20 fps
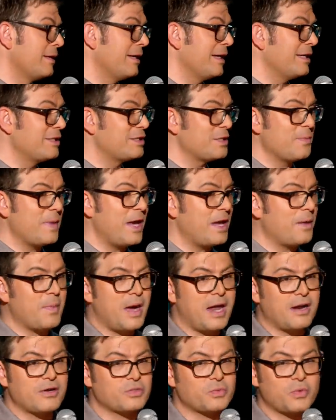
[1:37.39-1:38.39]
And to make
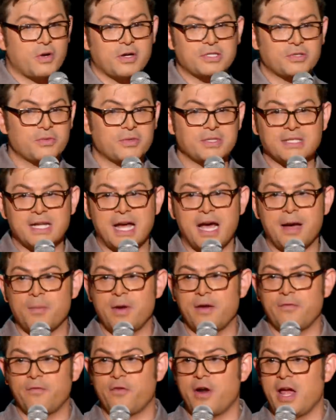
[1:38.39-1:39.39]
matters worse, it was not
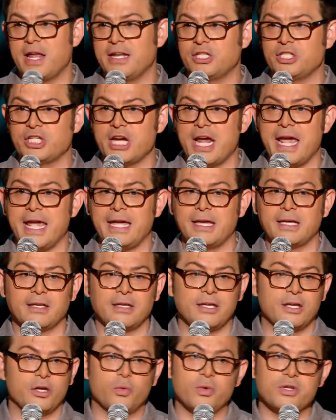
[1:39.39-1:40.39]
my friend Jake.
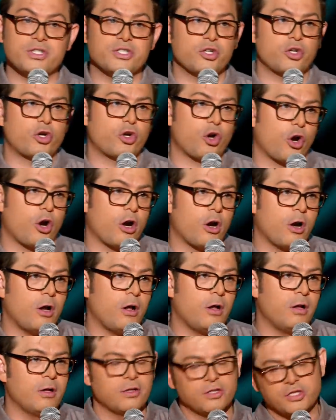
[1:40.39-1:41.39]
It was a
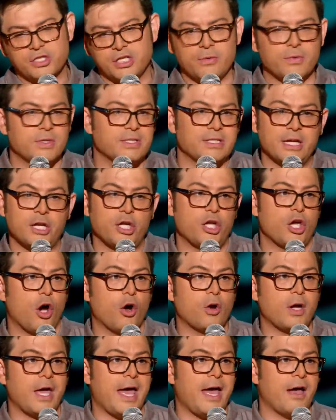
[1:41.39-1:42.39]
girl. She was in a
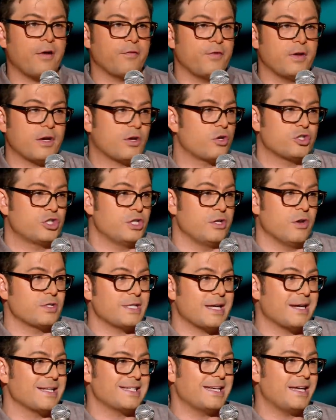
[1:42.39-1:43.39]
yoga outfit because she knows
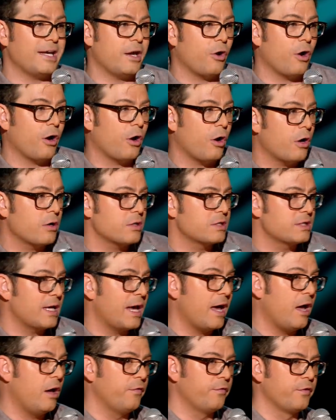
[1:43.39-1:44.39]
how to take care of
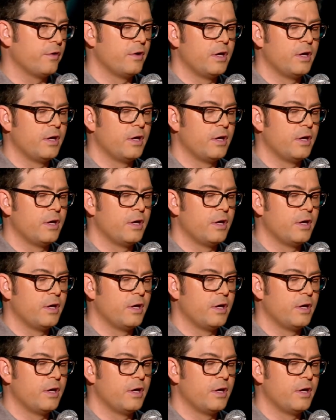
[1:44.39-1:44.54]
herself.